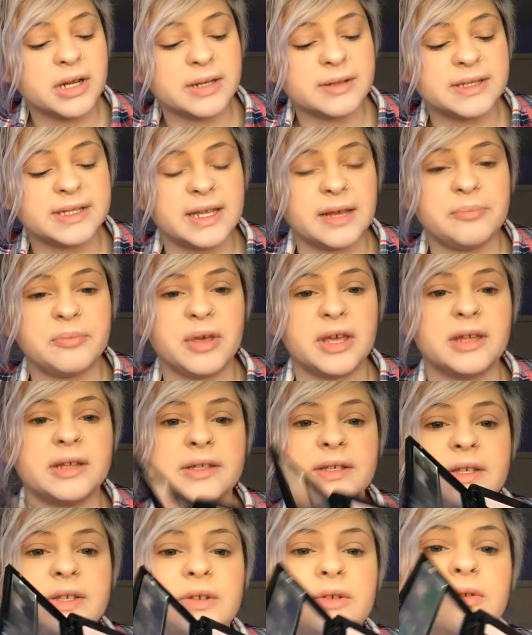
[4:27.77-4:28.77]
going to dip
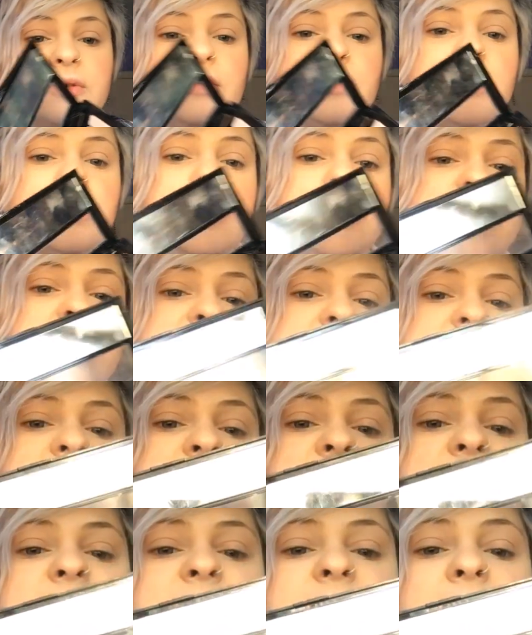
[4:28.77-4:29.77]
into this
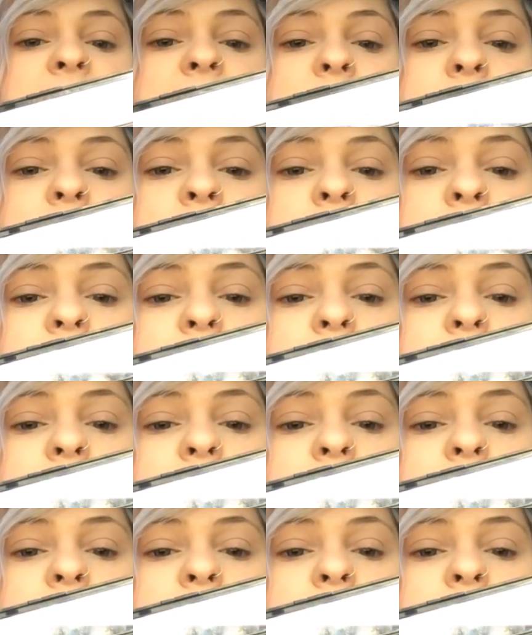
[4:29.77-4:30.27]
same